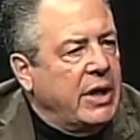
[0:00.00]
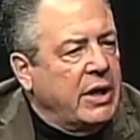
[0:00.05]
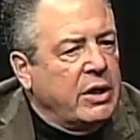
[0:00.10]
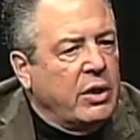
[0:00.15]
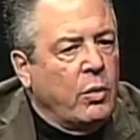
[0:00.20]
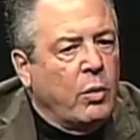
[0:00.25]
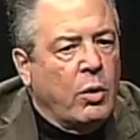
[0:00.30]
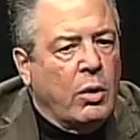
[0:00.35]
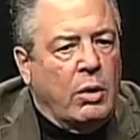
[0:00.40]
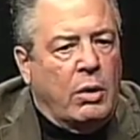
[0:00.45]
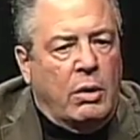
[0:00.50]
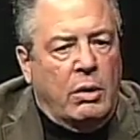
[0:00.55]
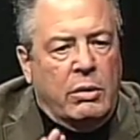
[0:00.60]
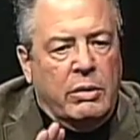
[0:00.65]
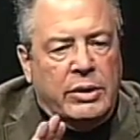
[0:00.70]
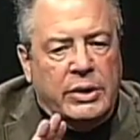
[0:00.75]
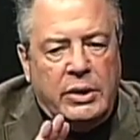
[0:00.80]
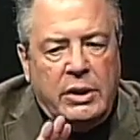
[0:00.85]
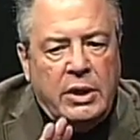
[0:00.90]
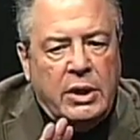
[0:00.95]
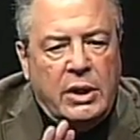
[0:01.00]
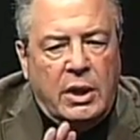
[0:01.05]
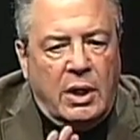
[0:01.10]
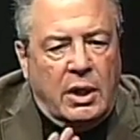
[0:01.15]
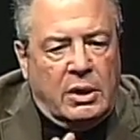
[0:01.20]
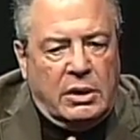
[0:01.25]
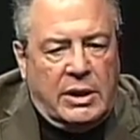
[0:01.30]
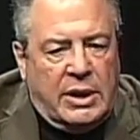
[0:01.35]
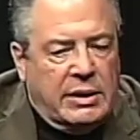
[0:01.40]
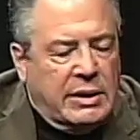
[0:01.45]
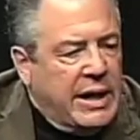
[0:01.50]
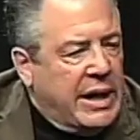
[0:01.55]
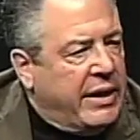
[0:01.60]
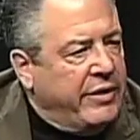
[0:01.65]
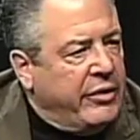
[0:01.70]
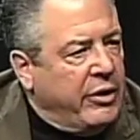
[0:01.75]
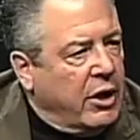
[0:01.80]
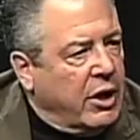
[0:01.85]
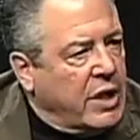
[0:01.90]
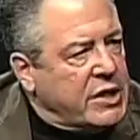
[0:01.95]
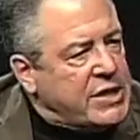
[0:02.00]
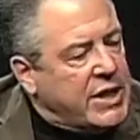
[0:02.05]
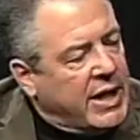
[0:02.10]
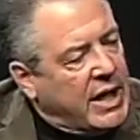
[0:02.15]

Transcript: Andy Warhol and a lot of the artists.